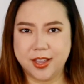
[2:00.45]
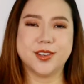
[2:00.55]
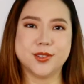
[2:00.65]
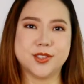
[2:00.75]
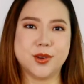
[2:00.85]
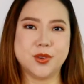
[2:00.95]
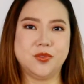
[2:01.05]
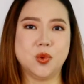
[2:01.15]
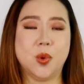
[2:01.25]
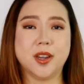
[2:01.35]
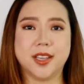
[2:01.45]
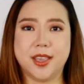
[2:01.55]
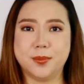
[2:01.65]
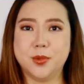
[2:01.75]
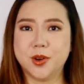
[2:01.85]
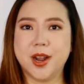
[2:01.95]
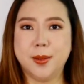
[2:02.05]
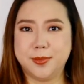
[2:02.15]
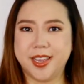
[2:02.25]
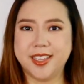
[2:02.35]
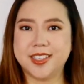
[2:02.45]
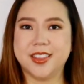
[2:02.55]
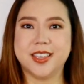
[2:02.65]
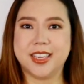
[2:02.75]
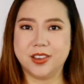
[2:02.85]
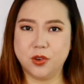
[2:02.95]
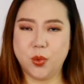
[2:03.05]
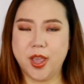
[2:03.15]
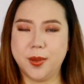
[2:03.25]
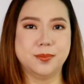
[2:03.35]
And also, if you want to get more updates on the giveaway,